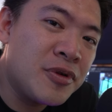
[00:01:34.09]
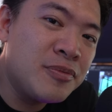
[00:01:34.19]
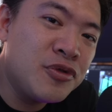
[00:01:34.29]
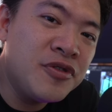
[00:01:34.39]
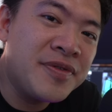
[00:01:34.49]

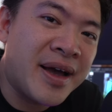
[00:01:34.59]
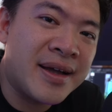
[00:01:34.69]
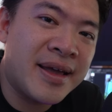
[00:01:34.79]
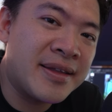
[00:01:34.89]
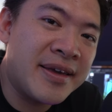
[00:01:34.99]
remove
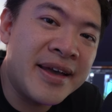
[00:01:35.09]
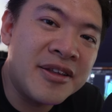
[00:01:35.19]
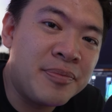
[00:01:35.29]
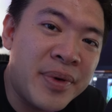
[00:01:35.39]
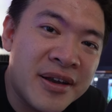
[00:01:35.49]
that and gain
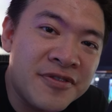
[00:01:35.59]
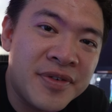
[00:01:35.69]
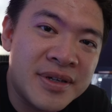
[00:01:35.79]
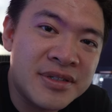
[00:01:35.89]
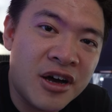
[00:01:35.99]
the
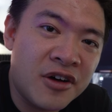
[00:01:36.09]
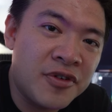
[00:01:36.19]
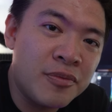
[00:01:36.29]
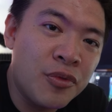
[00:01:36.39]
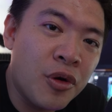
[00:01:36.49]
benefits of
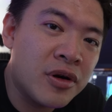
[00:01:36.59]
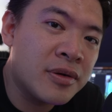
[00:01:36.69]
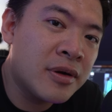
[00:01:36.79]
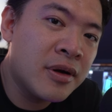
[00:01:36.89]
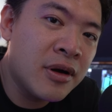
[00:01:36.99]
a
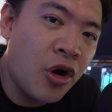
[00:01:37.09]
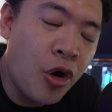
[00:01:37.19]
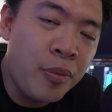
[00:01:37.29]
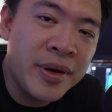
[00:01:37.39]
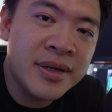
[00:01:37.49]
more
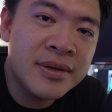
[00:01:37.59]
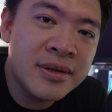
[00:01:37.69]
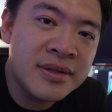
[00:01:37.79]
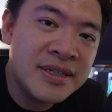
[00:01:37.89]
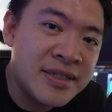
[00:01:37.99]

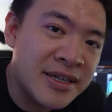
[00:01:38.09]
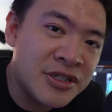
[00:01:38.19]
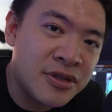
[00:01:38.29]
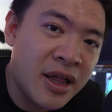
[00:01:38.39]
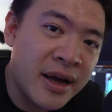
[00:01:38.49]
open,
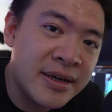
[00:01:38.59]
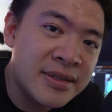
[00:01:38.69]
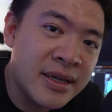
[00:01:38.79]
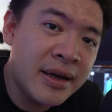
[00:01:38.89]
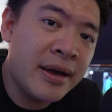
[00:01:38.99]

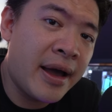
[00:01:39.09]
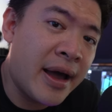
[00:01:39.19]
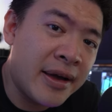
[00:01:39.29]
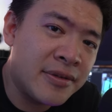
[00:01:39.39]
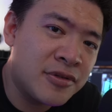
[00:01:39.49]
decentralized,
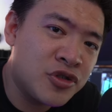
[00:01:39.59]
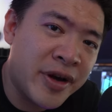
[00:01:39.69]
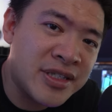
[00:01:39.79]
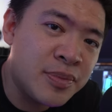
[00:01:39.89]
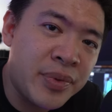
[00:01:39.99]
and
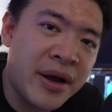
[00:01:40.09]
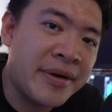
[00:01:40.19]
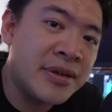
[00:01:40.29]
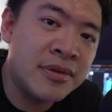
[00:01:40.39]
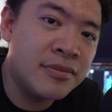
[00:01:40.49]

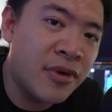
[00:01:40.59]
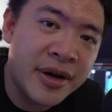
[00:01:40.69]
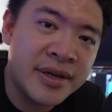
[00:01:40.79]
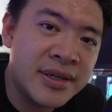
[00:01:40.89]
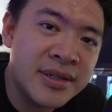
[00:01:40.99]
transparent
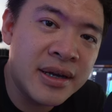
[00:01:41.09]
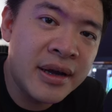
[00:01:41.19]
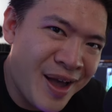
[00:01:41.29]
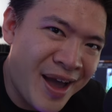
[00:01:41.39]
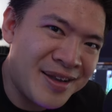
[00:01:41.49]
market.
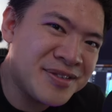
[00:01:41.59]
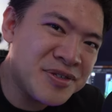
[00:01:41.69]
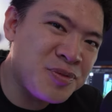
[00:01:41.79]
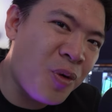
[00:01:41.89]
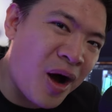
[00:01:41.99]
And this
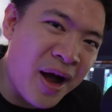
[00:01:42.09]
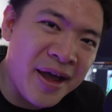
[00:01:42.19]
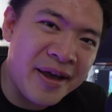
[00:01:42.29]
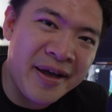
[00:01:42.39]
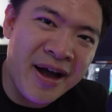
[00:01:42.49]
is
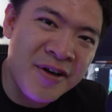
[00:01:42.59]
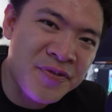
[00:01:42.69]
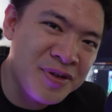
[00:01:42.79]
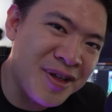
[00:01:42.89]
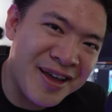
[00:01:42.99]
why I
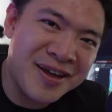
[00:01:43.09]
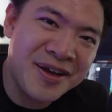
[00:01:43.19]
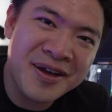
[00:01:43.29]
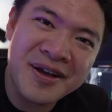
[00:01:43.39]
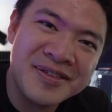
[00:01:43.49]
feel
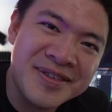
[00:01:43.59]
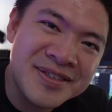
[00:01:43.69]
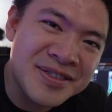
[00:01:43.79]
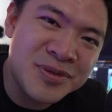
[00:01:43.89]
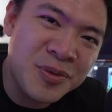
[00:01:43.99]
like
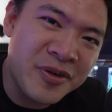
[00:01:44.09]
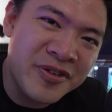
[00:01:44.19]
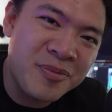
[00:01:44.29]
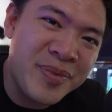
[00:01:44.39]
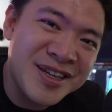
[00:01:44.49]
this is one
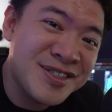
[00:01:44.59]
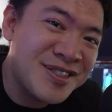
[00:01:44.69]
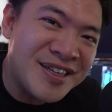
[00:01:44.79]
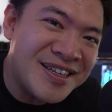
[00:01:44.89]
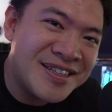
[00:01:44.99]
of the
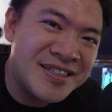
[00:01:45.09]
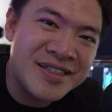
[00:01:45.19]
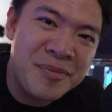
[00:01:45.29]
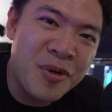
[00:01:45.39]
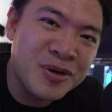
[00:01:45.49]
best
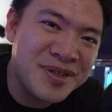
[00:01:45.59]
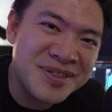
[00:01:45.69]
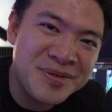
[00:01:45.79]
scenes and most